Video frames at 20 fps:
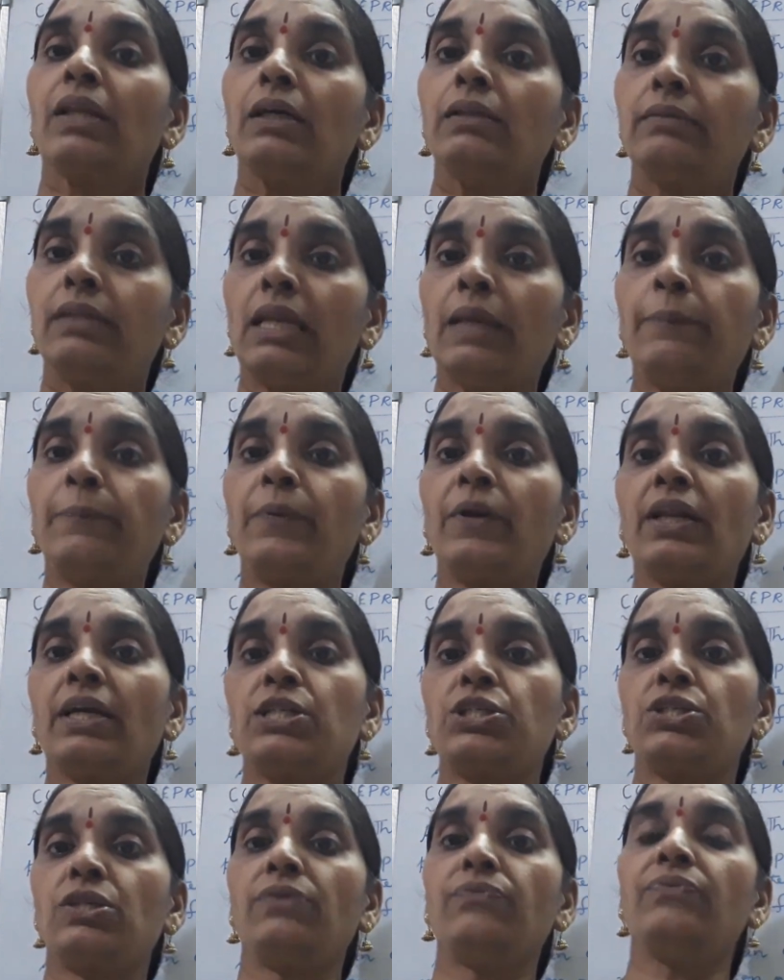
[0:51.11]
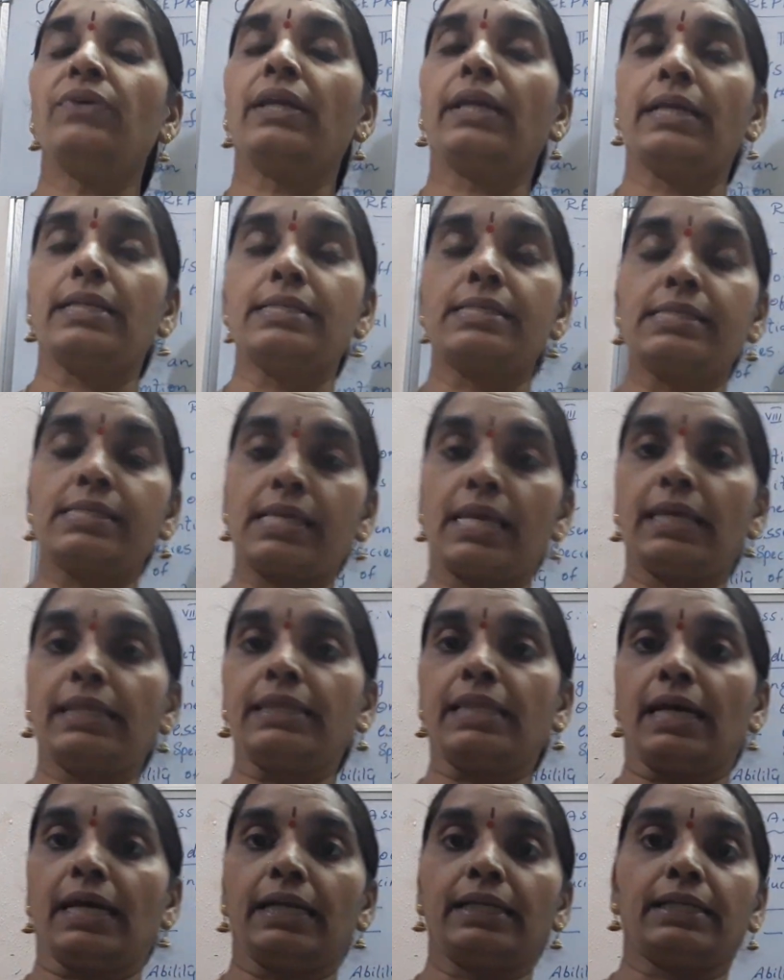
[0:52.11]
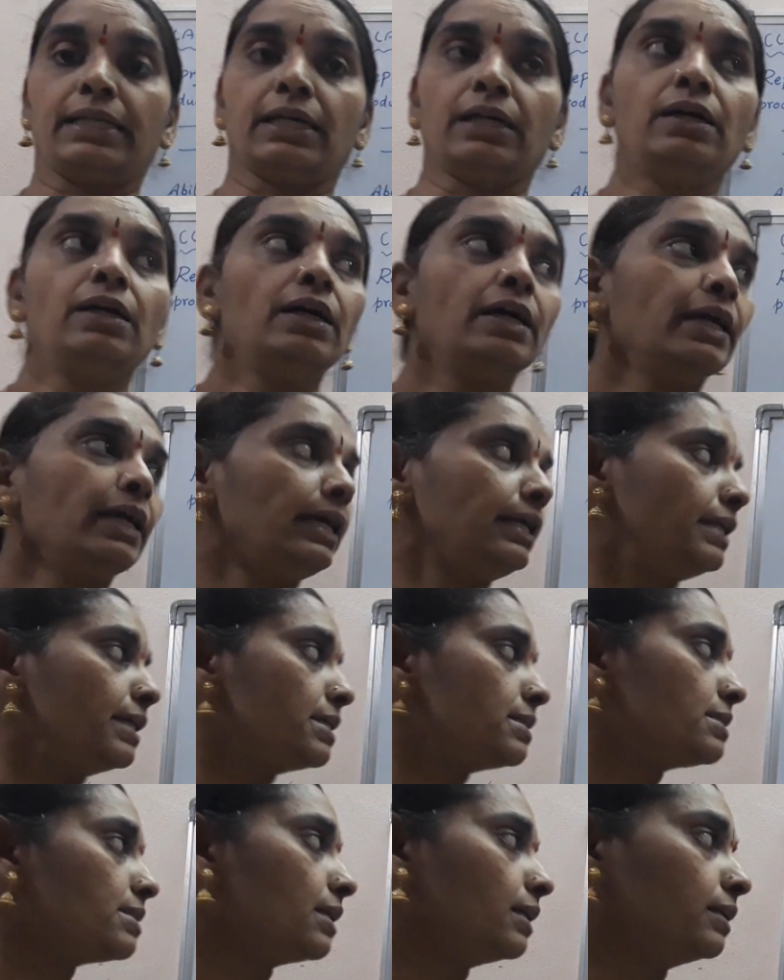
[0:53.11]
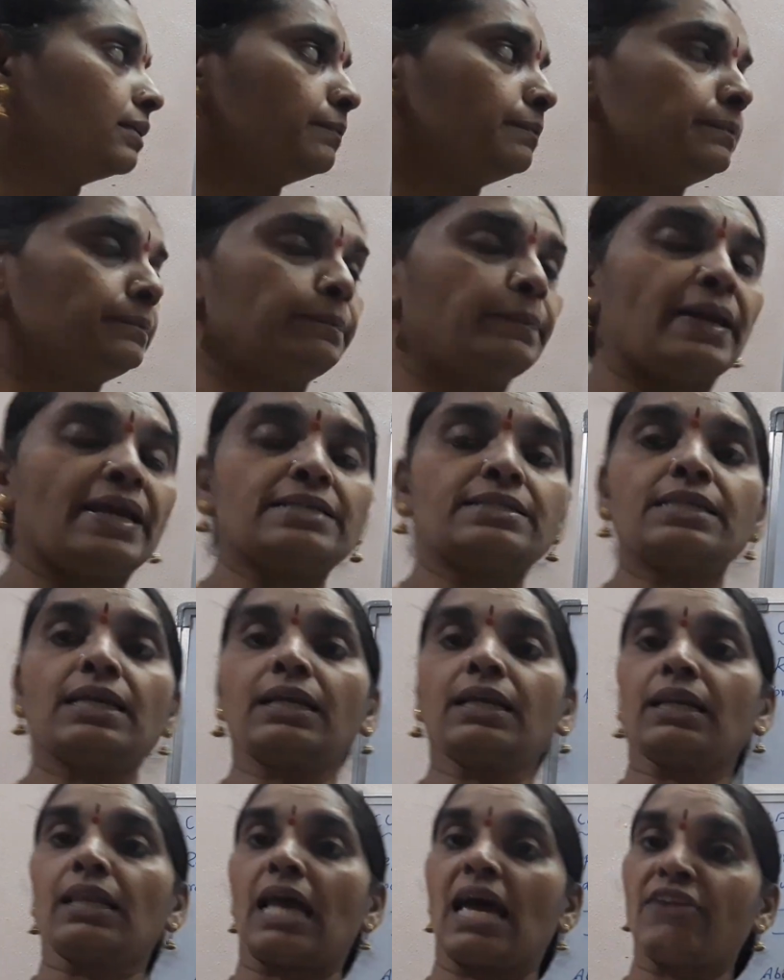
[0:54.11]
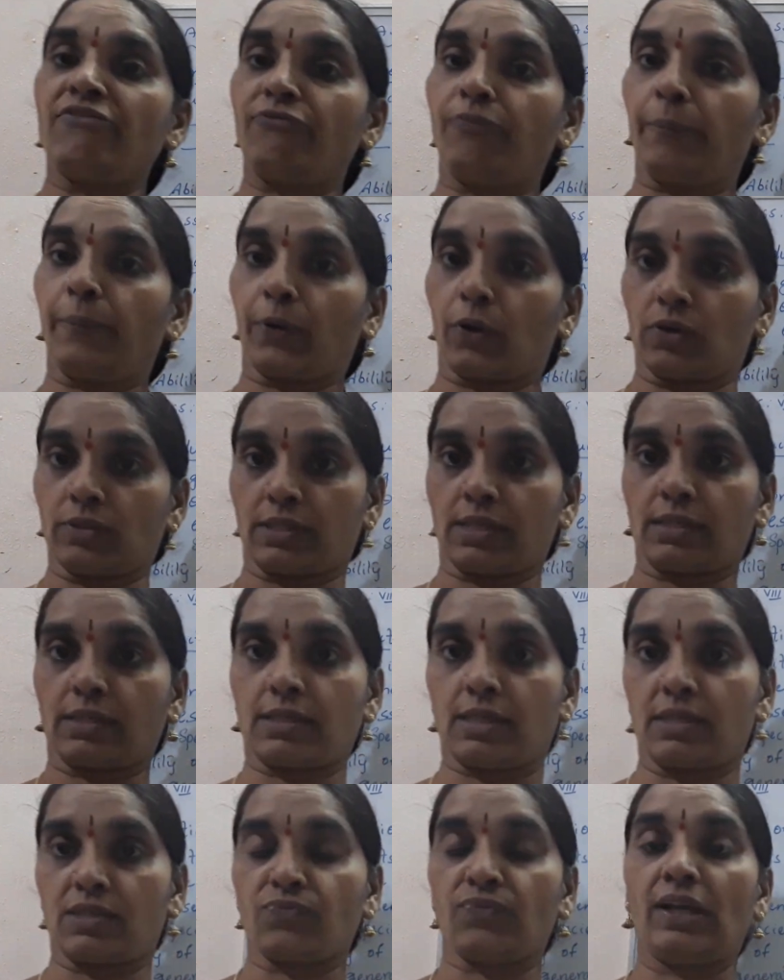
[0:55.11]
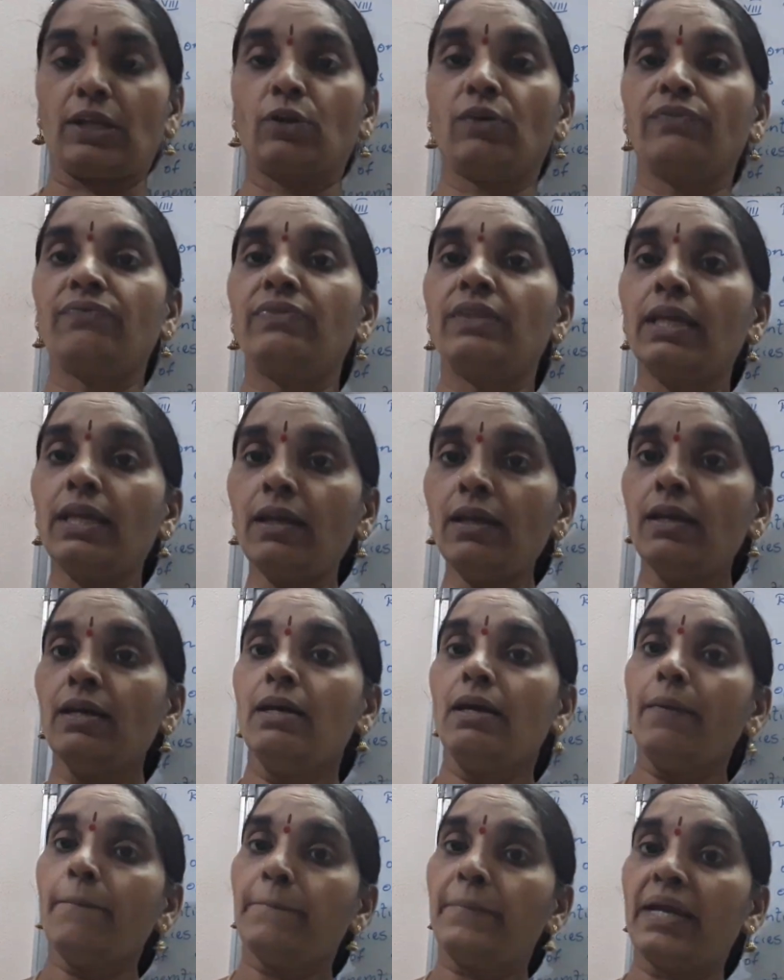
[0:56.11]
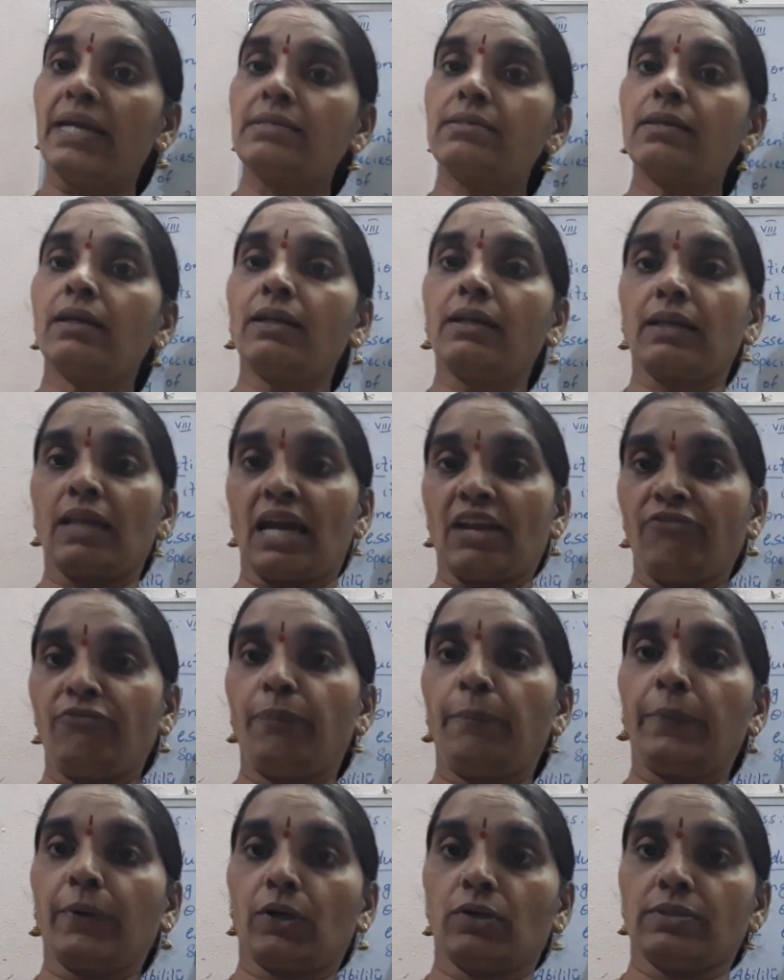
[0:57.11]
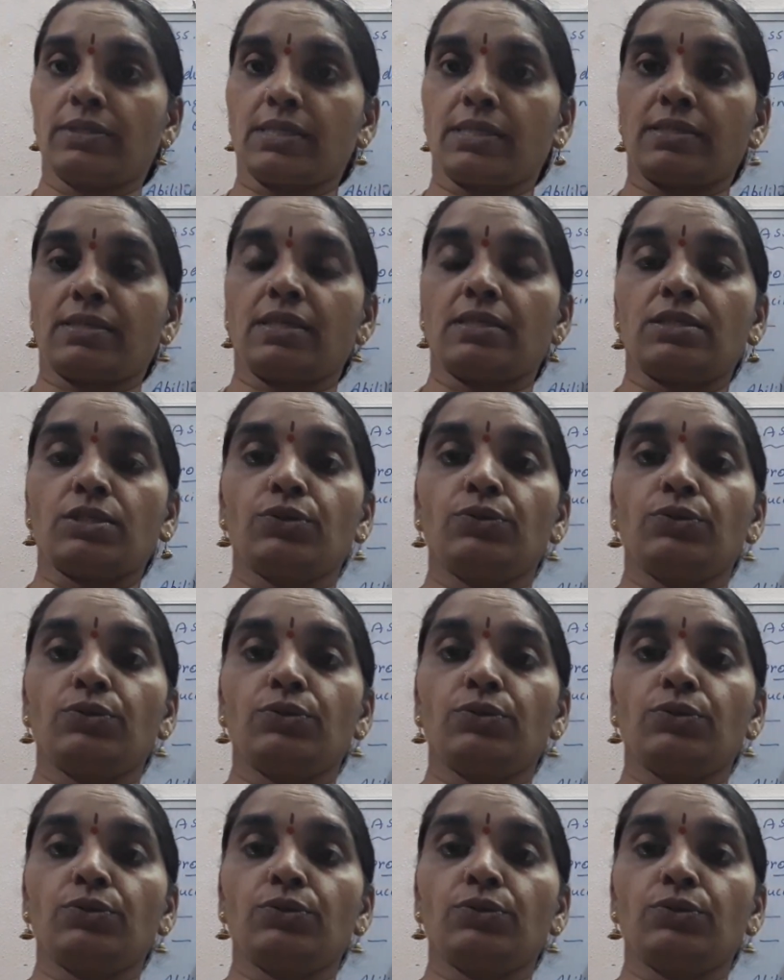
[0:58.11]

reproduction, we can say that it is a basic life processes, one of the basic life processes.